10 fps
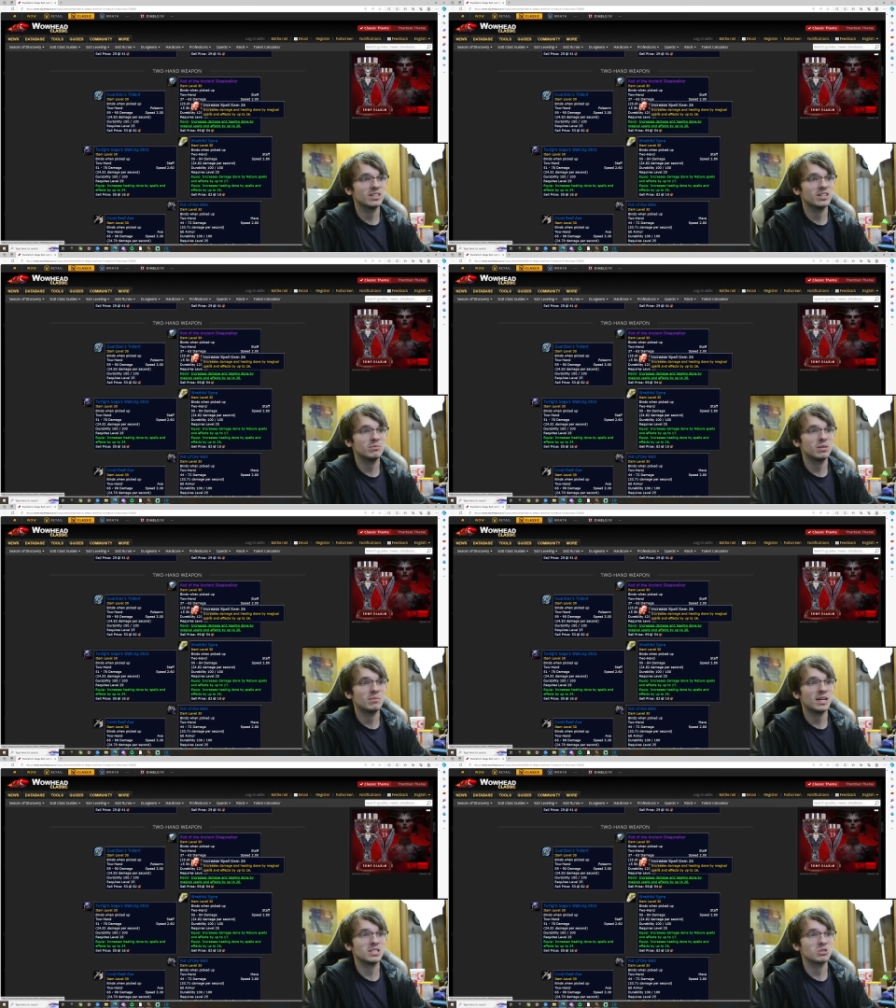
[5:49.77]
done by
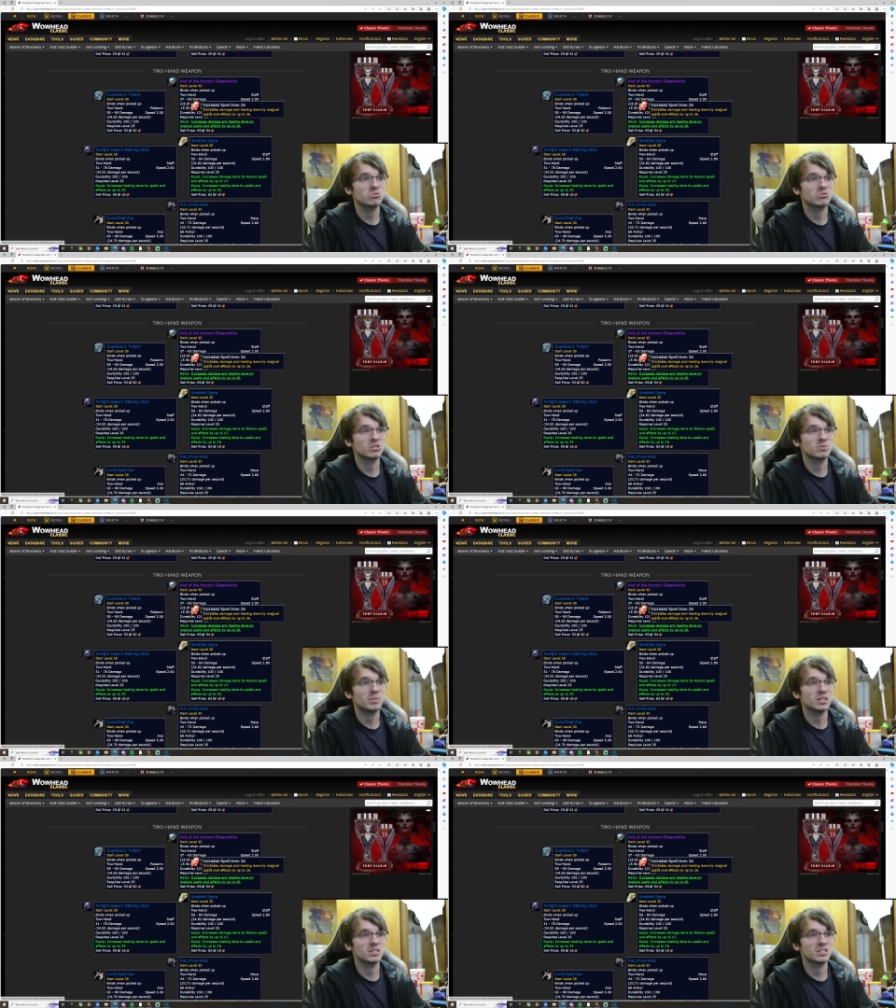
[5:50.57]
magical
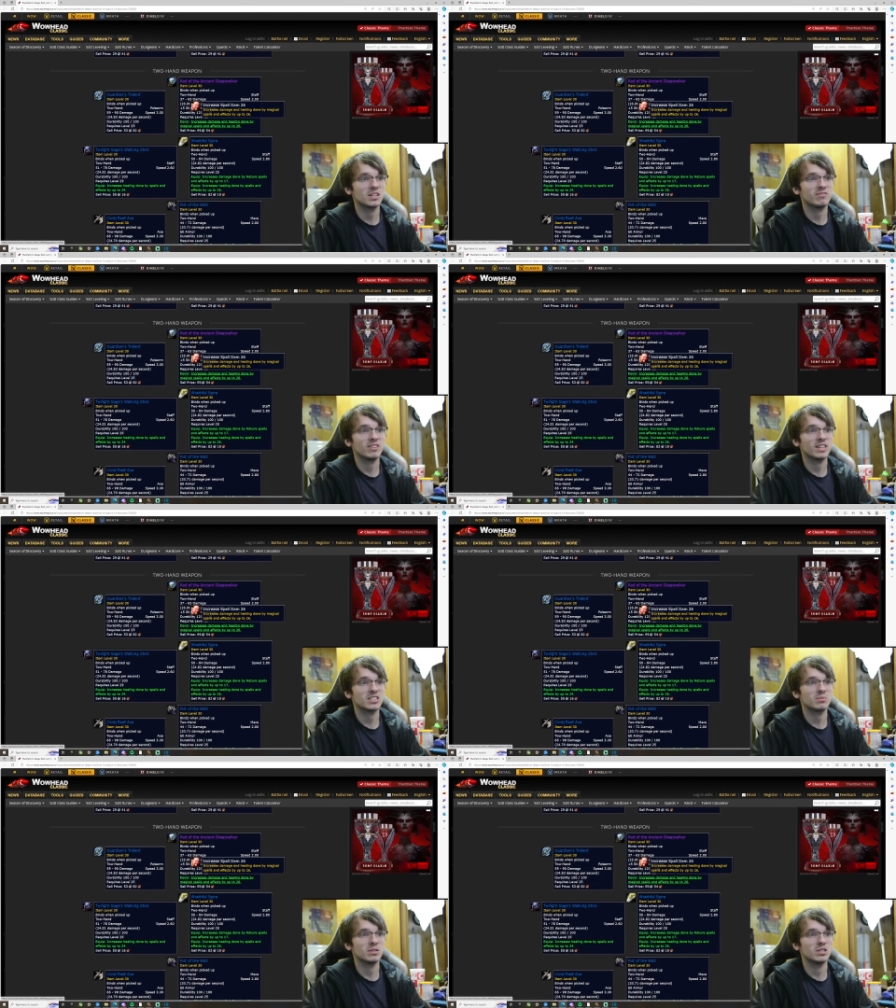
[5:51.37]
spells effects
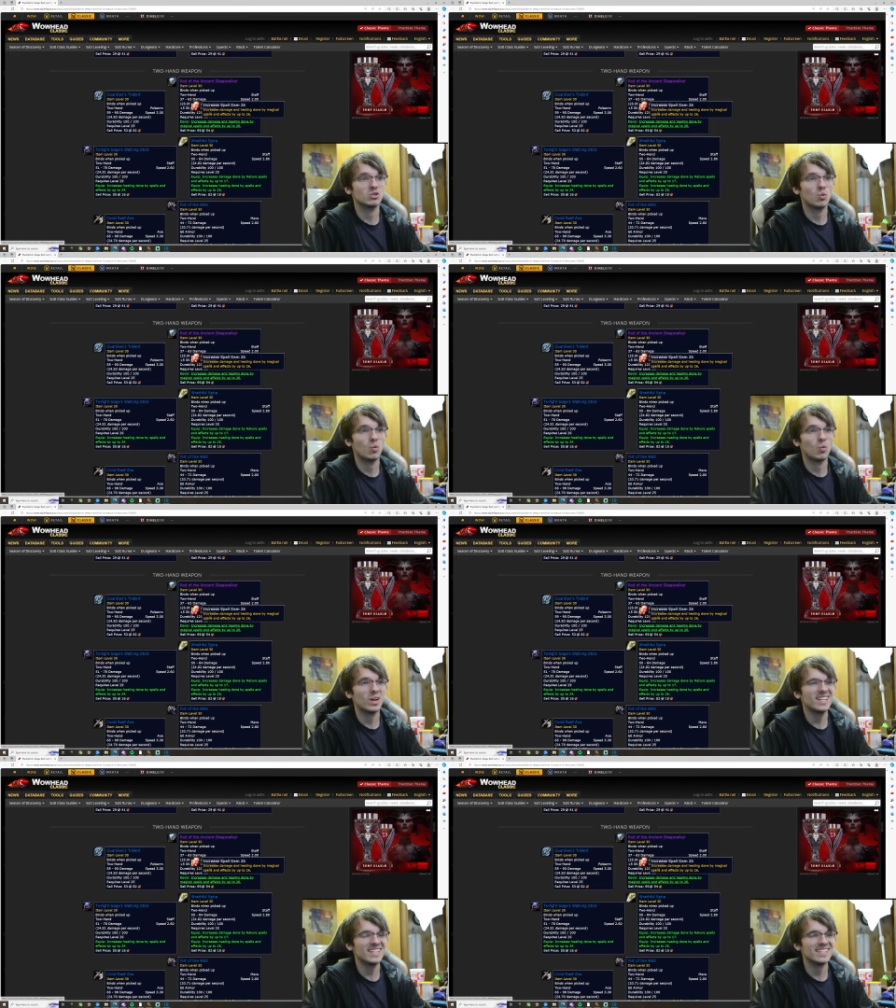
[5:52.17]
up to
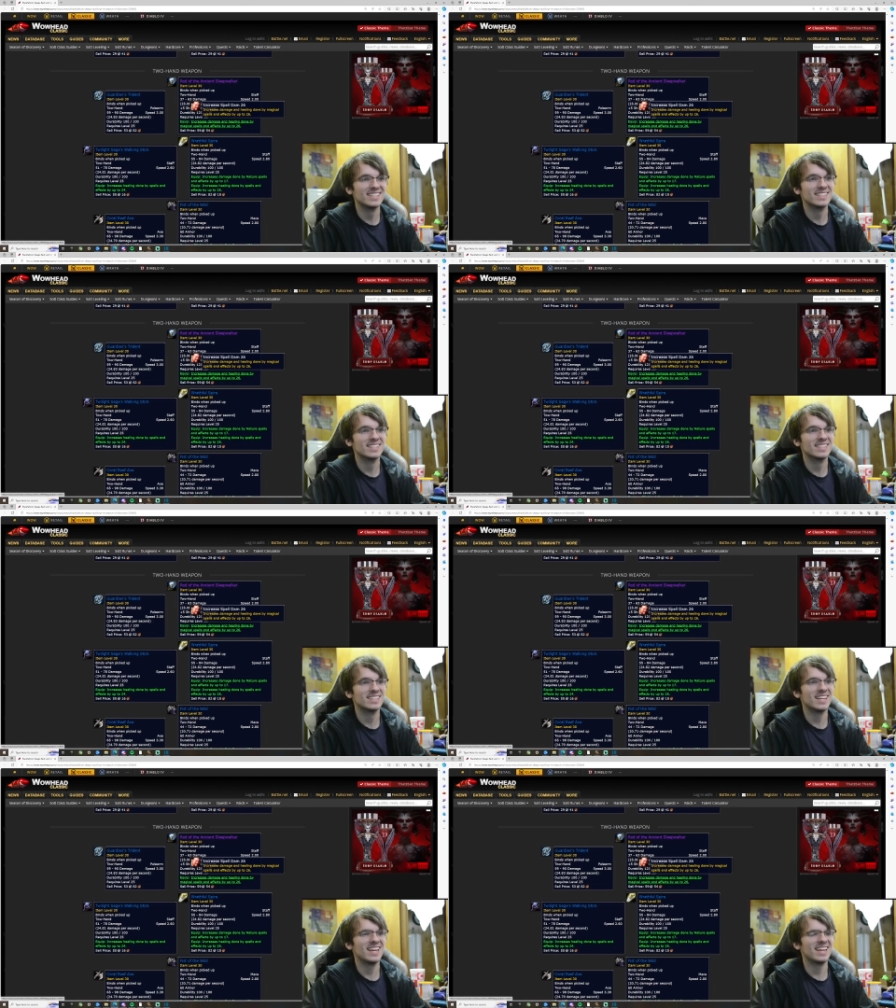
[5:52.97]

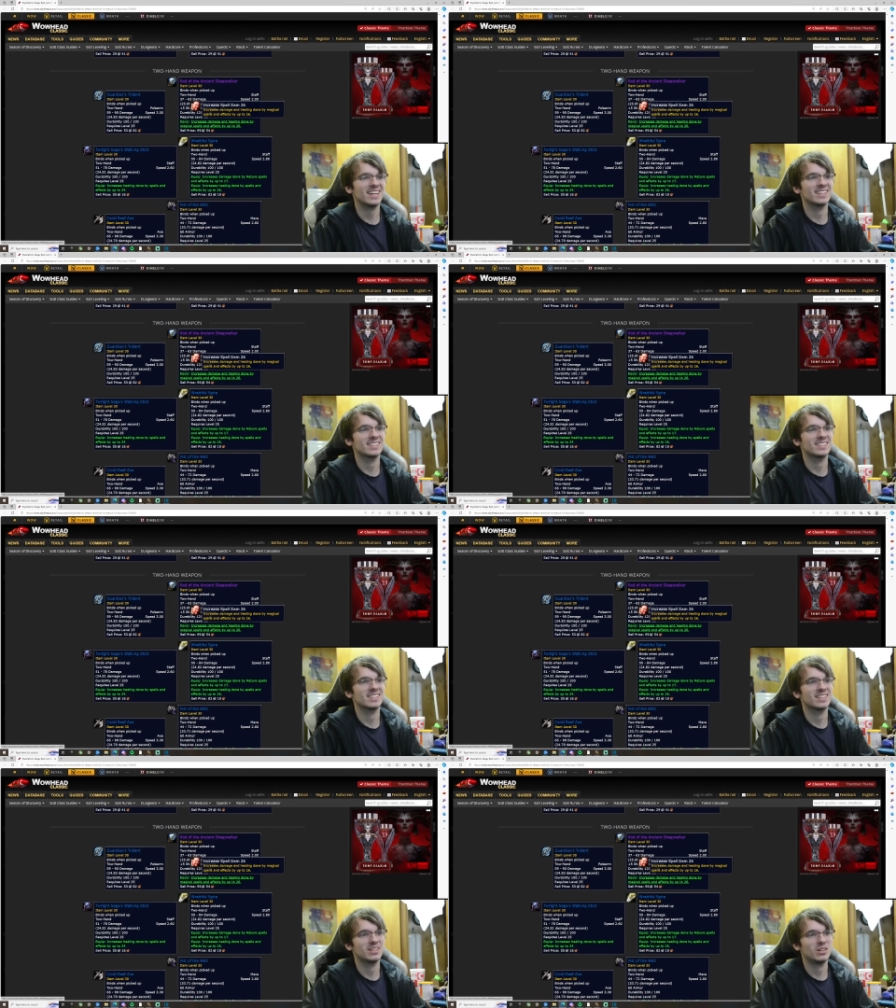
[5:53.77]
26.
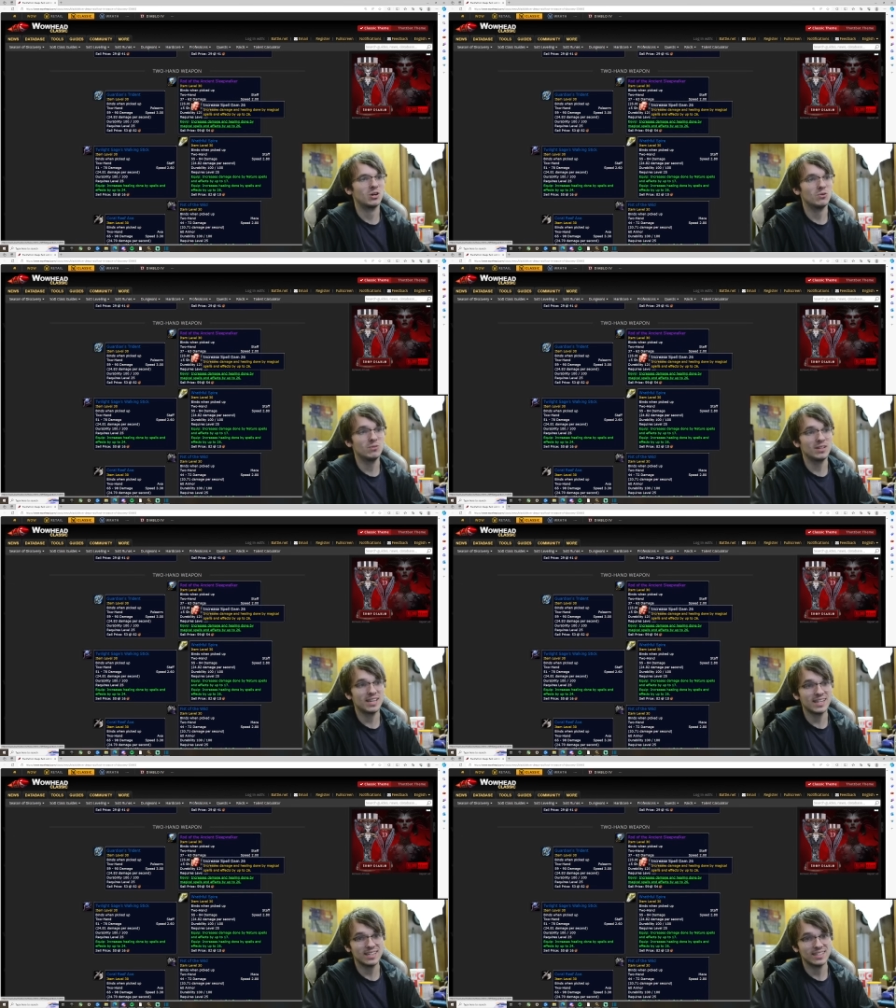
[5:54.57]
Okay.